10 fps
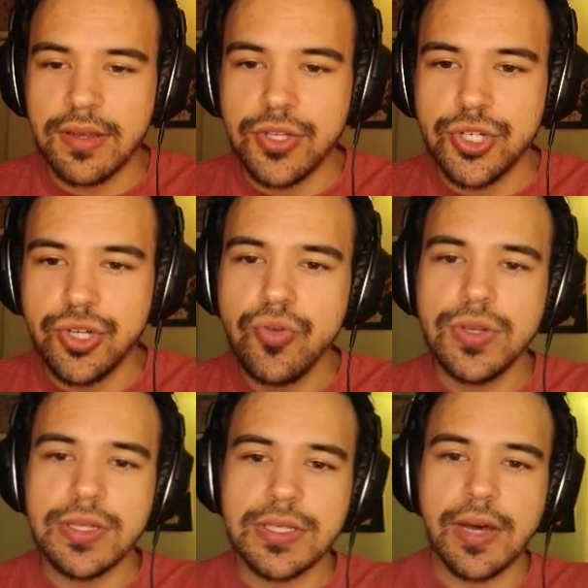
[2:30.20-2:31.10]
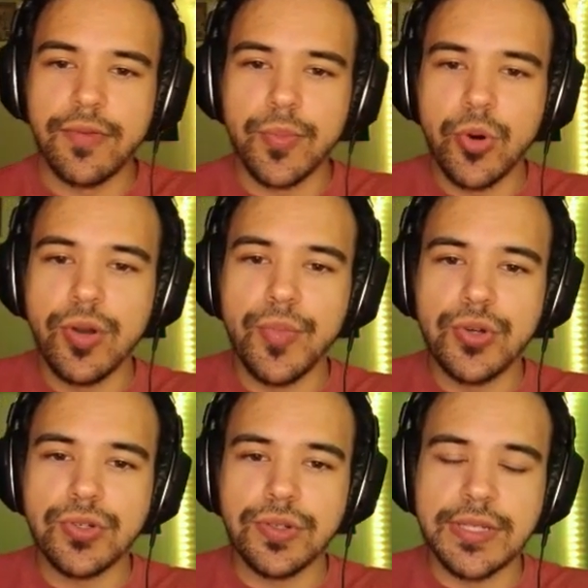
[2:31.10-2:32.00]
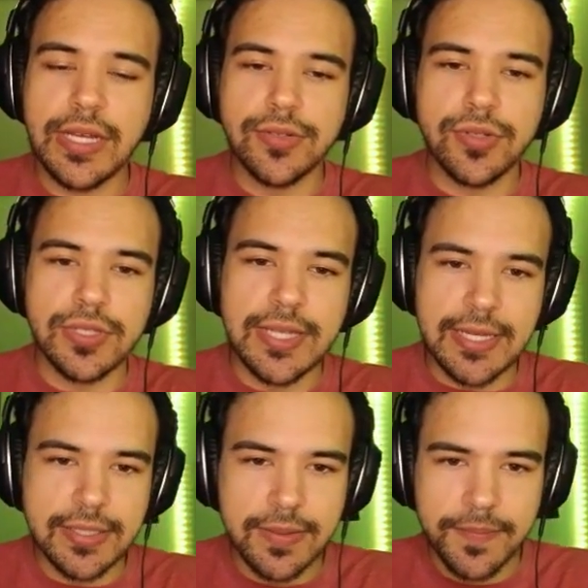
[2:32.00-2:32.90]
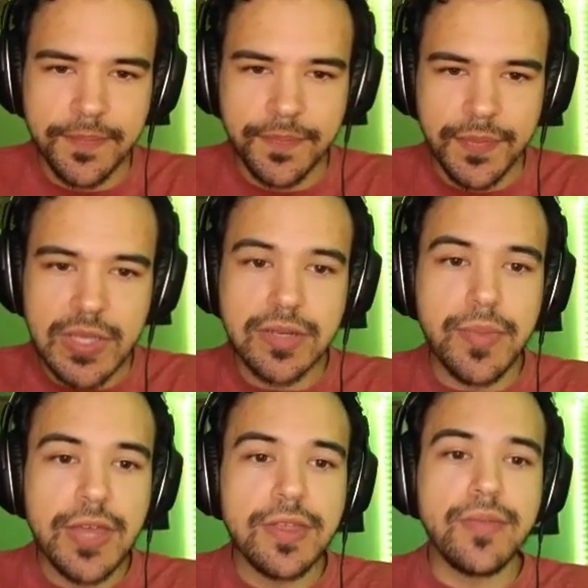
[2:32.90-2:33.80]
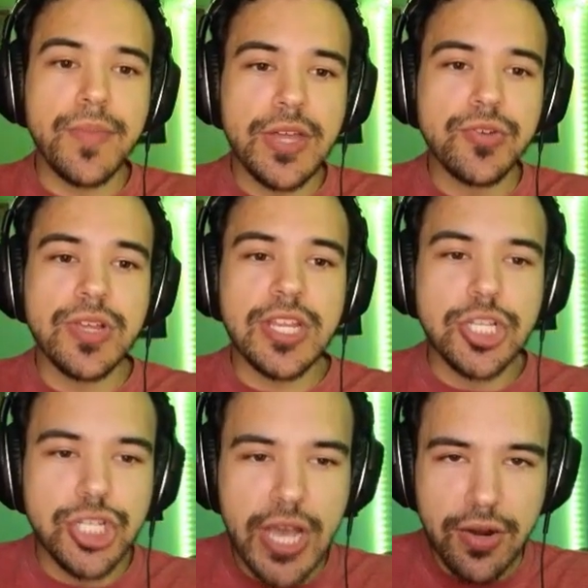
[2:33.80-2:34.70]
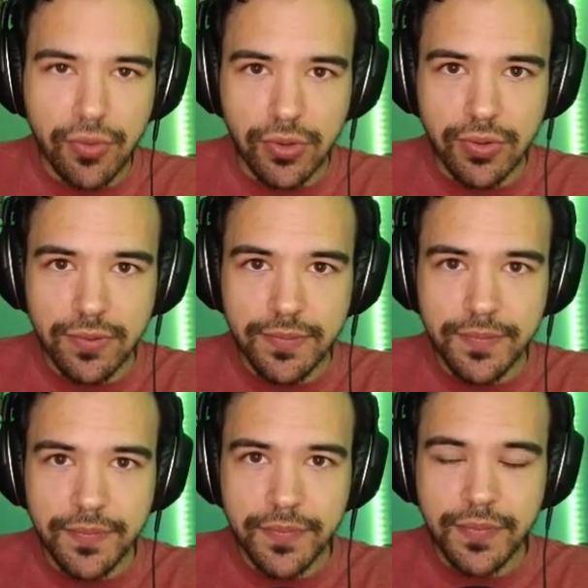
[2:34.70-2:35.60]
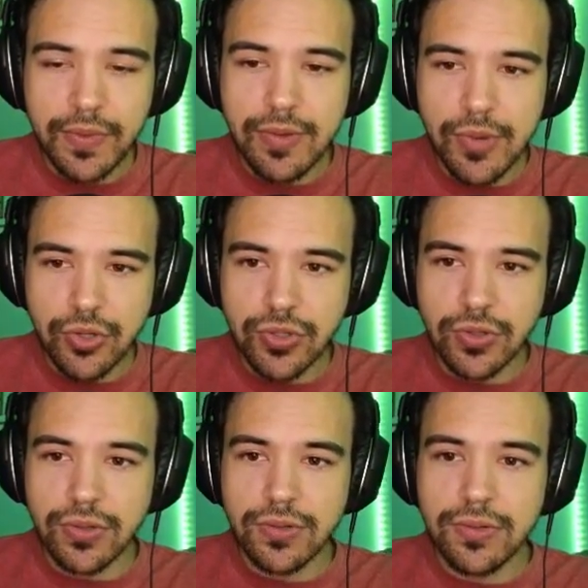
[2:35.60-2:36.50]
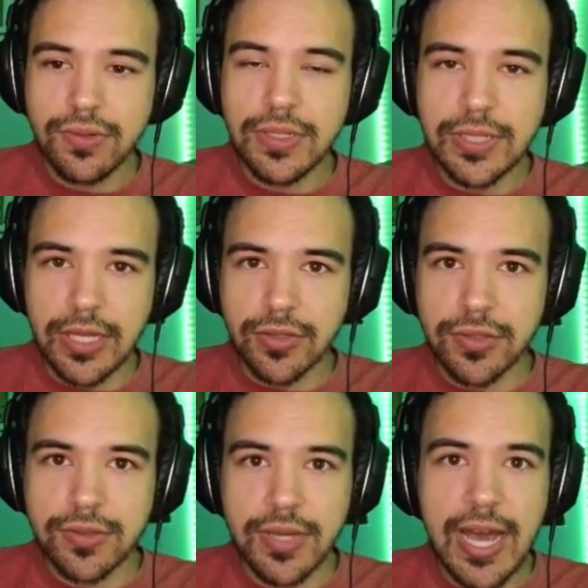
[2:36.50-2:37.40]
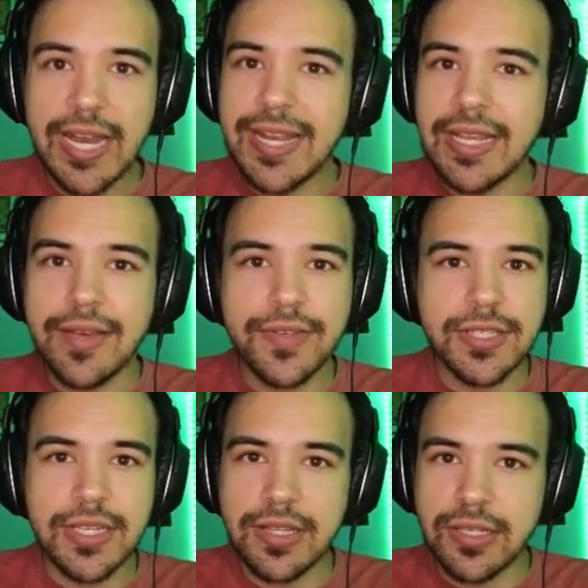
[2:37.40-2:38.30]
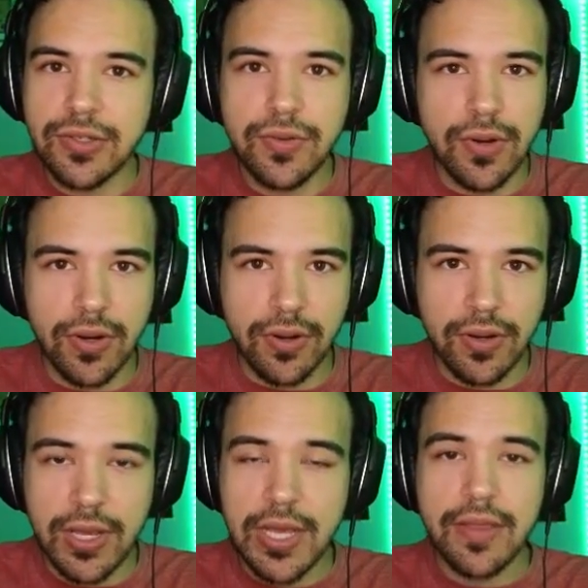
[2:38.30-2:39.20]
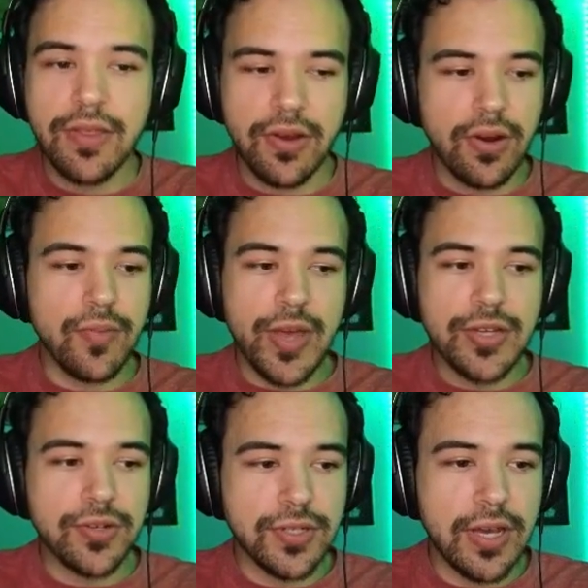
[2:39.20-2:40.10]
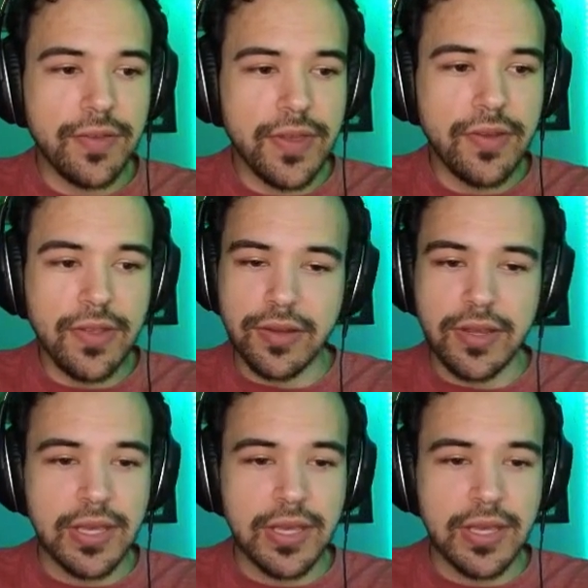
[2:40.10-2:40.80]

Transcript: The Schutte Self-Report Emotional Intelligence Test is a method of measuring general emotional intelligence. I didn't give us anything too hard. There are measures out there that